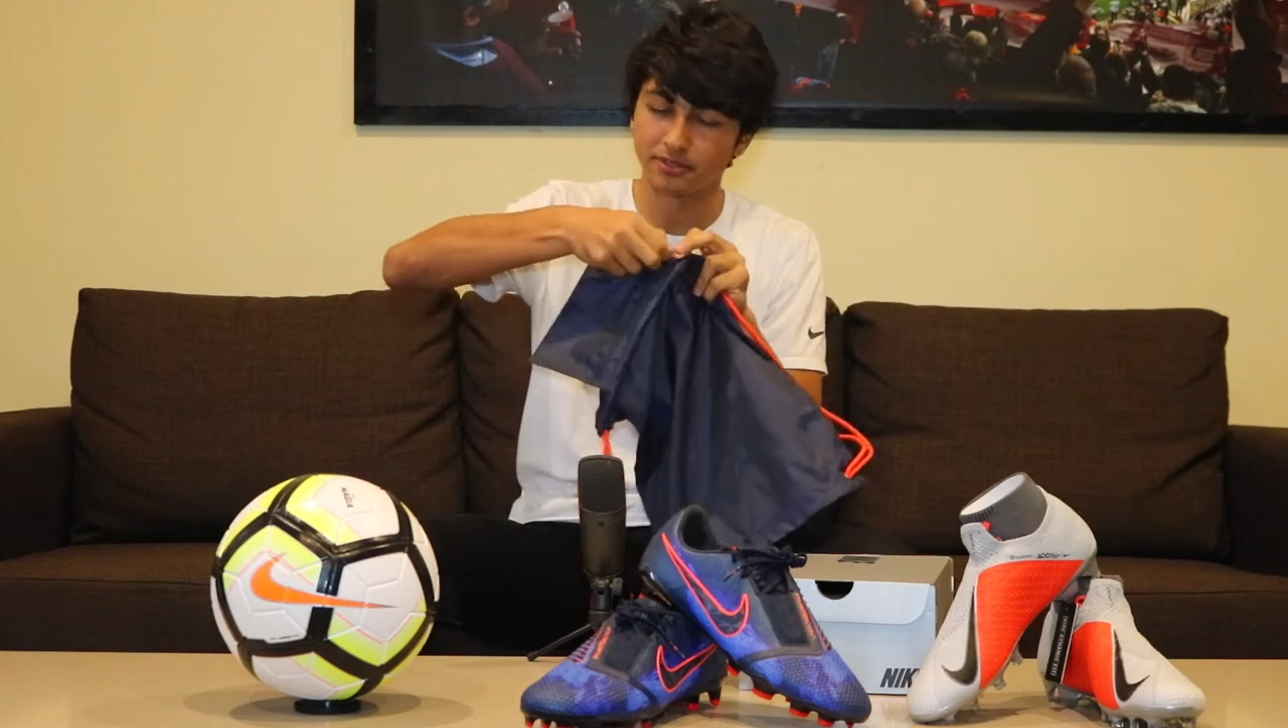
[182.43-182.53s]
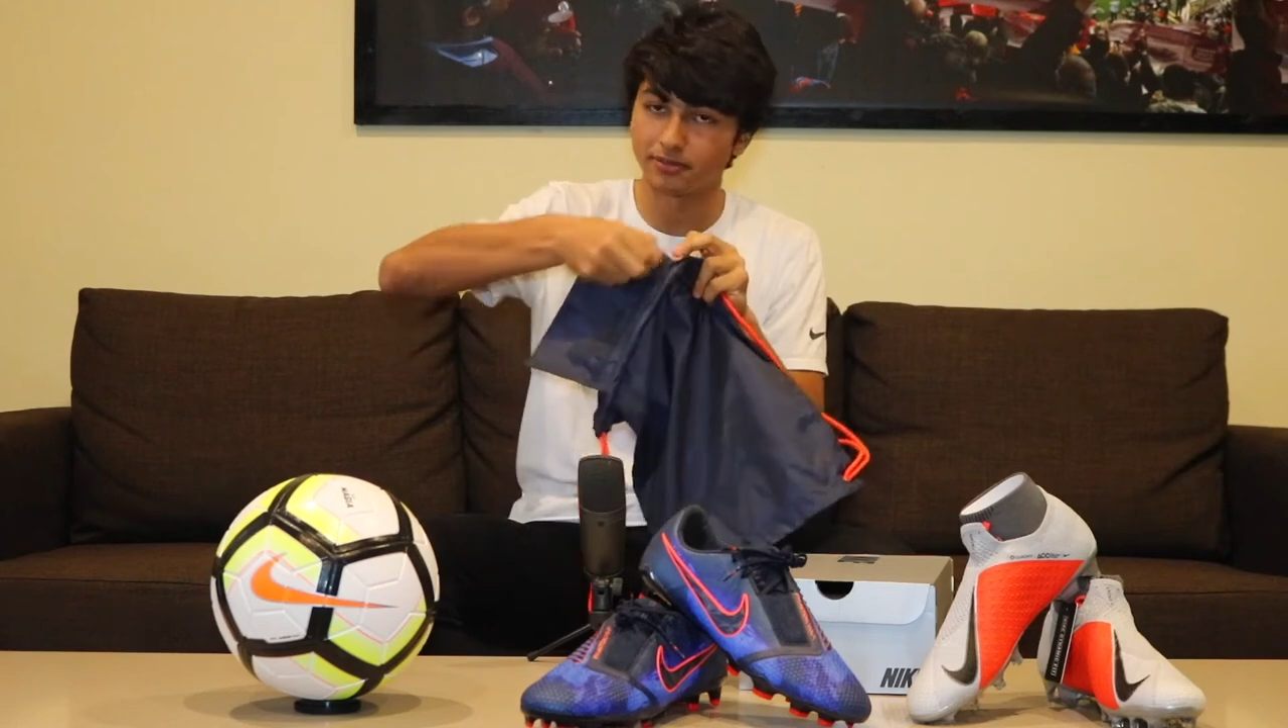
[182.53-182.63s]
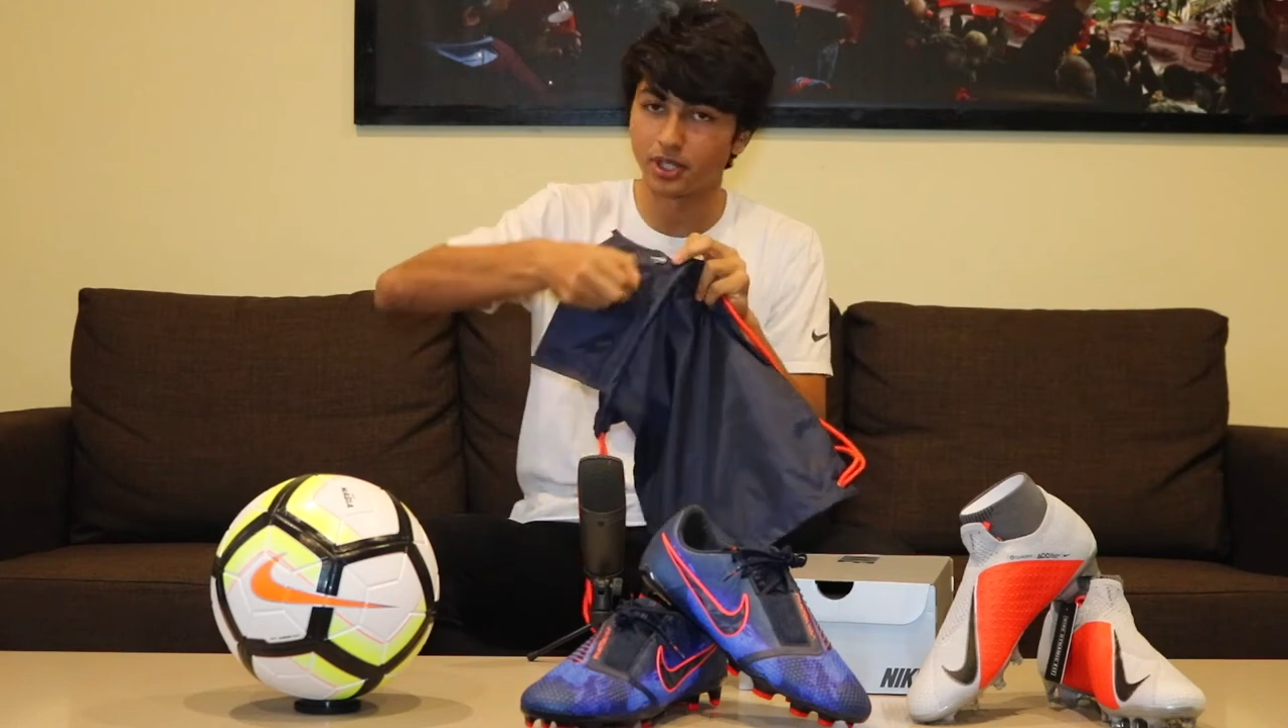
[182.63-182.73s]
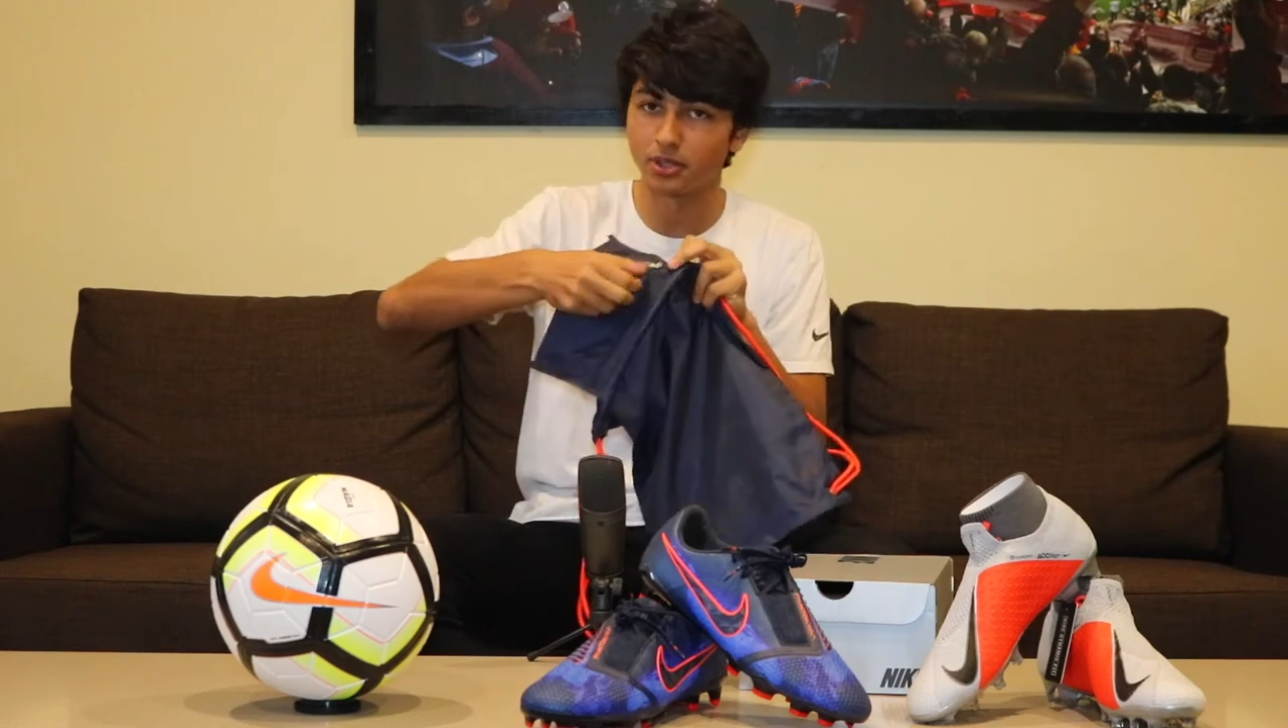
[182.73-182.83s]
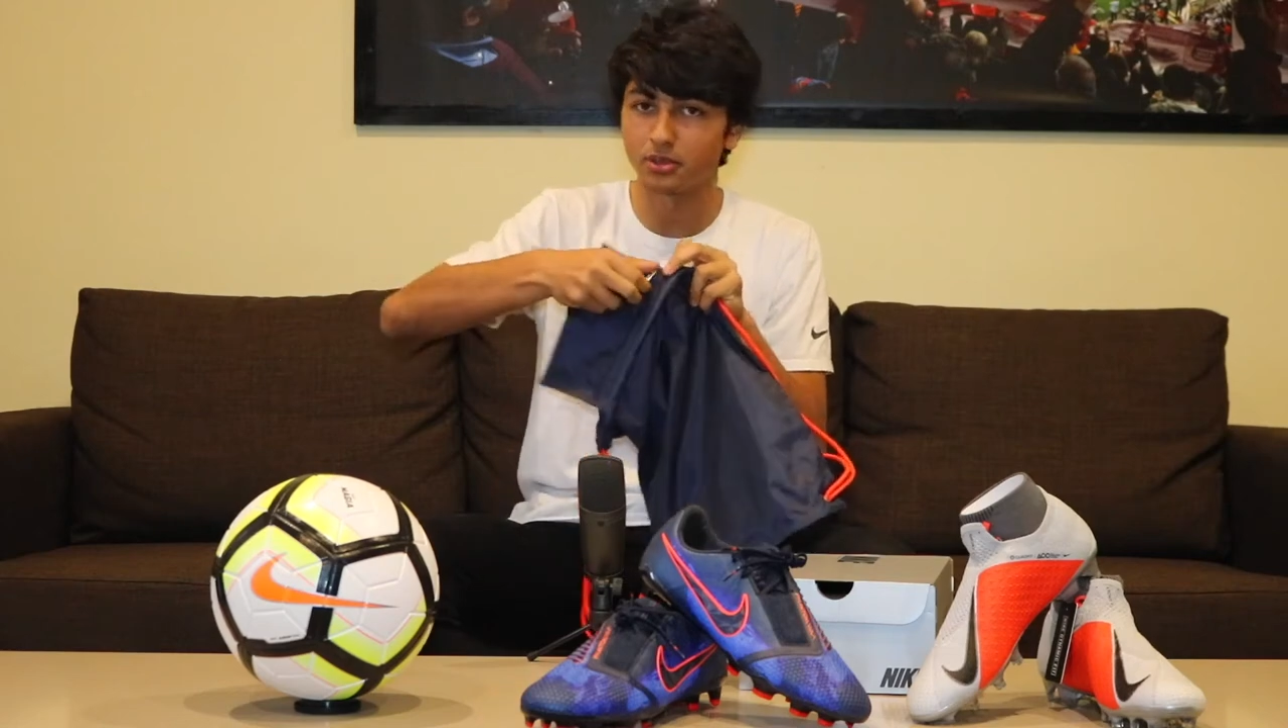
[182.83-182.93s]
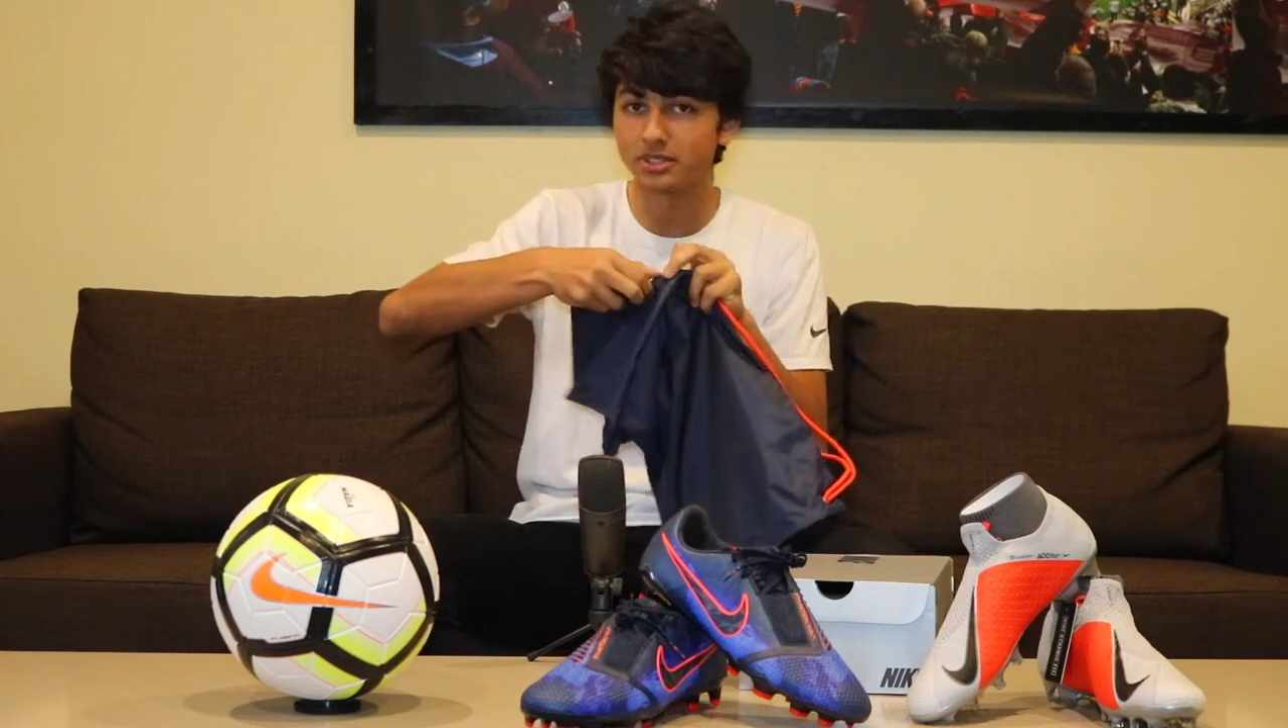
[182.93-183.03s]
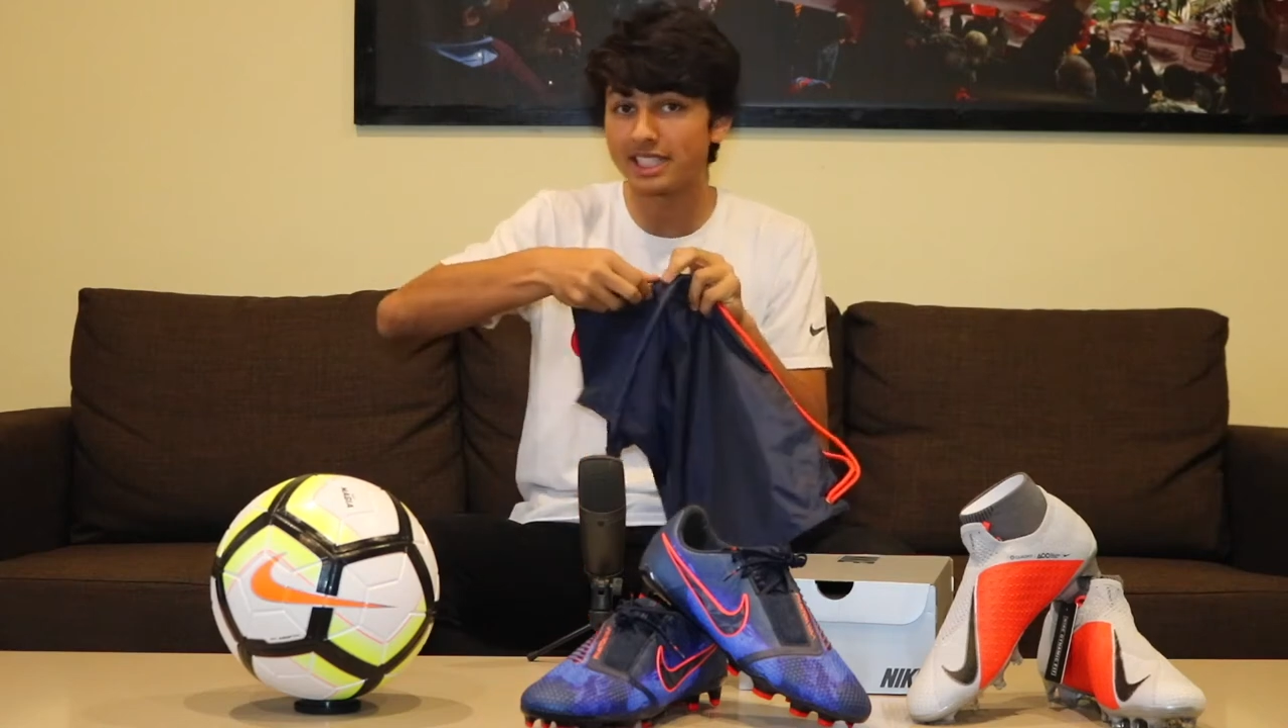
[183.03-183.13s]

phone,